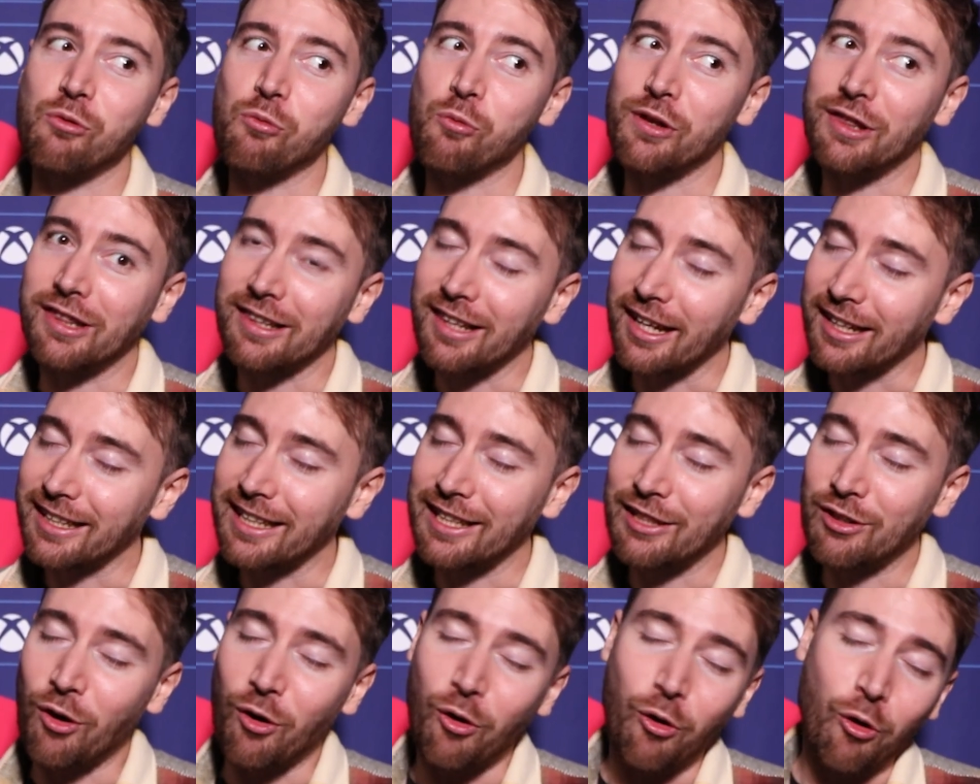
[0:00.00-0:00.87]
with
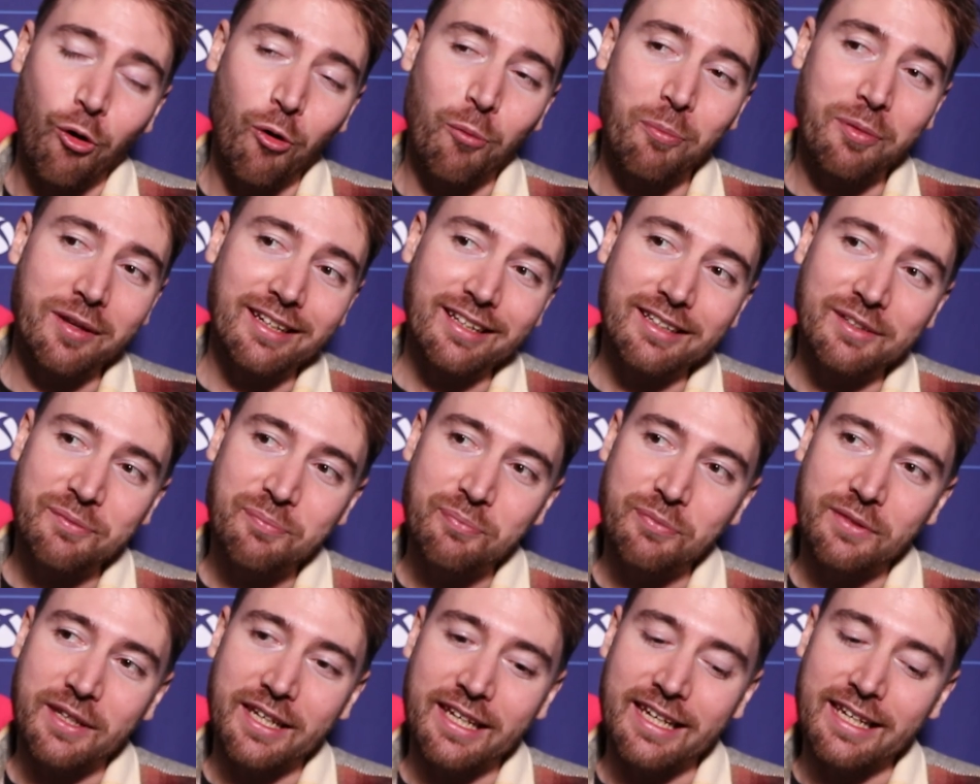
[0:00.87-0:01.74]
Lucky not
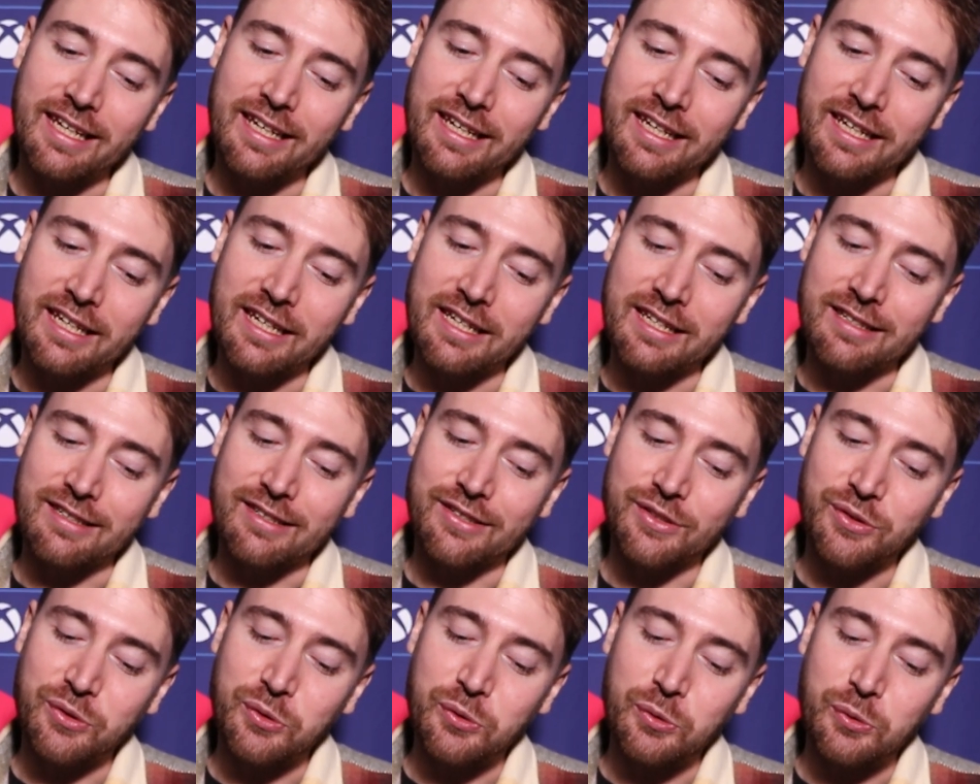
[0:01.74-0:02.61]
AWPing,
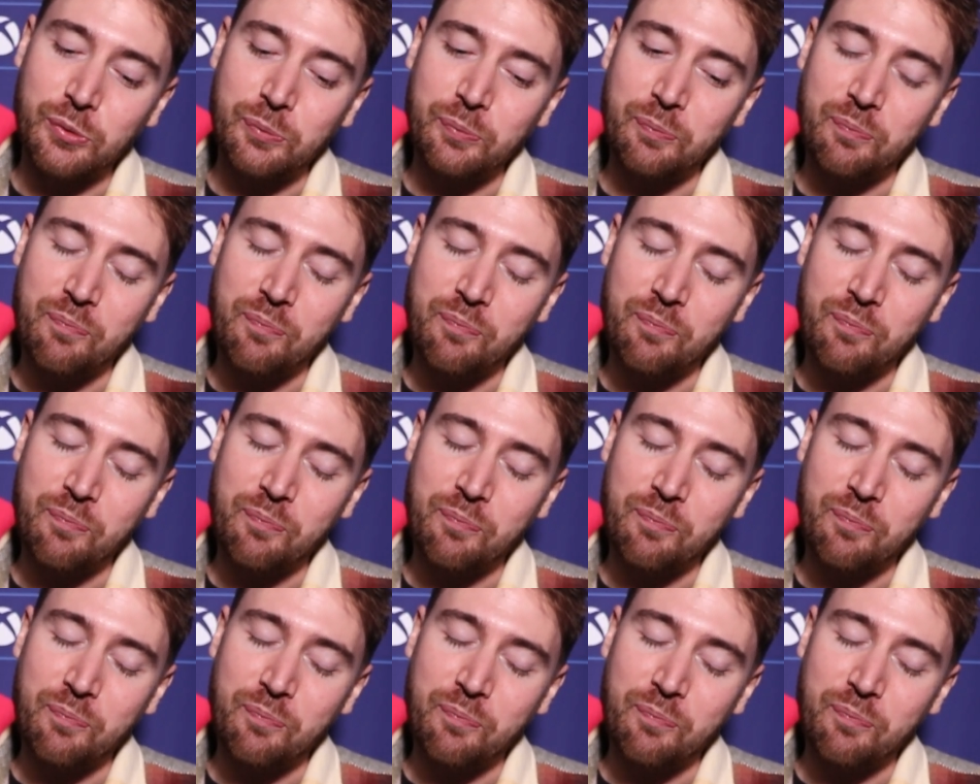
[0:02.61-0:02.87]
is